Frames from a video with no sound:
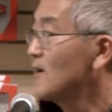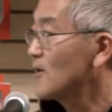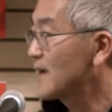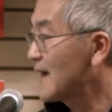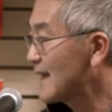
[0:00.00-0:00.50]

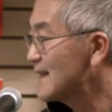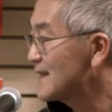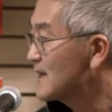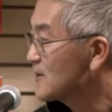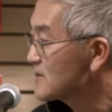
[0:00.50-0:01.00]
Okay, and
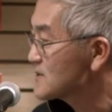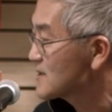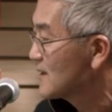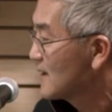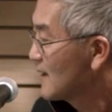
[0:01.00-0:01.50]
then
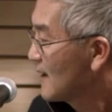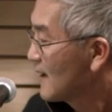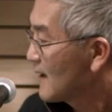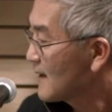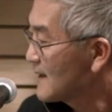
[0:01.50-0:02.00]
here's
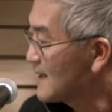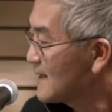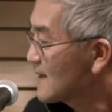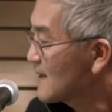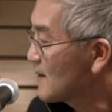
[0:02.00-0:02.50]

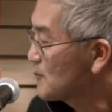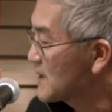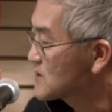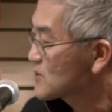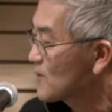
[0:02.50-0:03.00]
the uh,
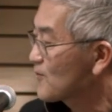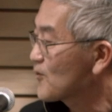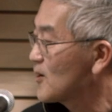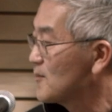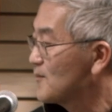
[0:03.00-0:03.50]
picture
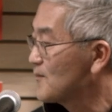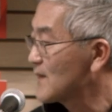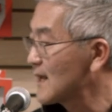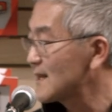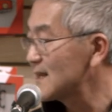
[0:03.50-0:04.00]

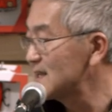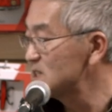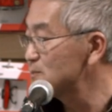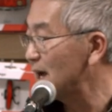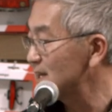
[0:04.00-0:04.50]
from
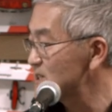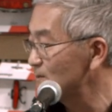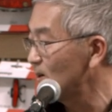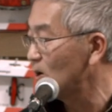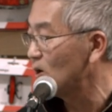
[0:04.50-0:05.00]
this past
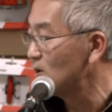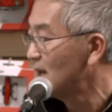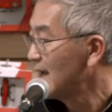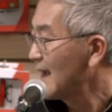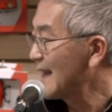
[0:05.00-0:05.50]
fall,
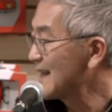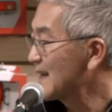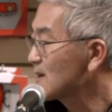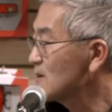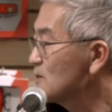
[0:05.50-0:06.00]
and it
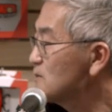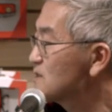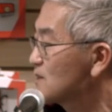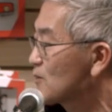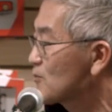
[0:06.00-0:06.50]

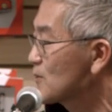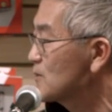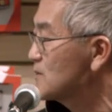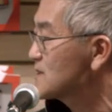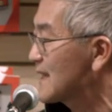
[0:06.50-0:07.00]
includes the
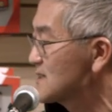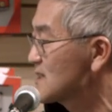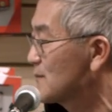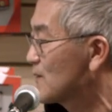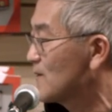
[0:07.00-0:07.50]
crews and
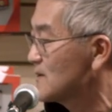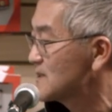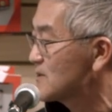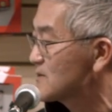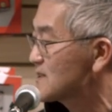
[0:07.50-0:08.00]
some of the
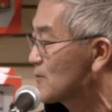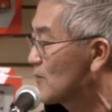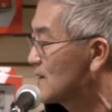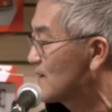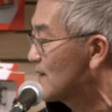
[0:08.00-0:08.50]
volunteers that
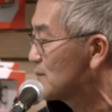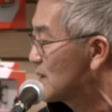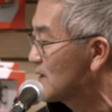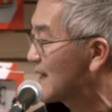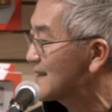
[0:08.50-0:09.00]
run the event,
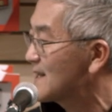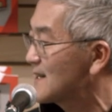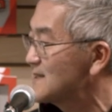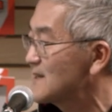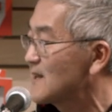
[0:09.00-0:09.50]
but you get the
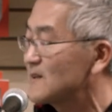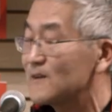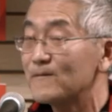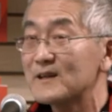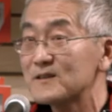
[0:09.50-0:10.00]
idea that the
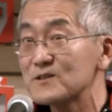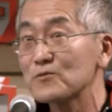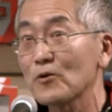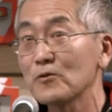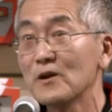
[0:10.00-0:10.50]
event has
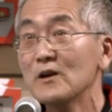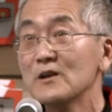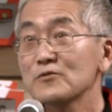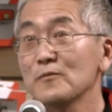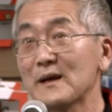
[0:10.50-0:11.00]
grown
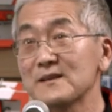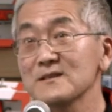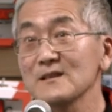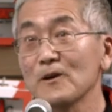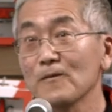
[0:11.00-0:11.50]

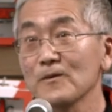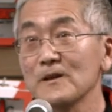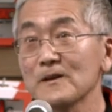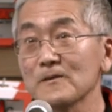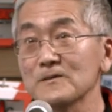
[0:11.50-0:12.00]
tremendously over the
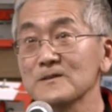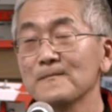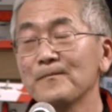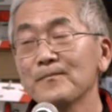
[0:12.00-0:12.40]
years.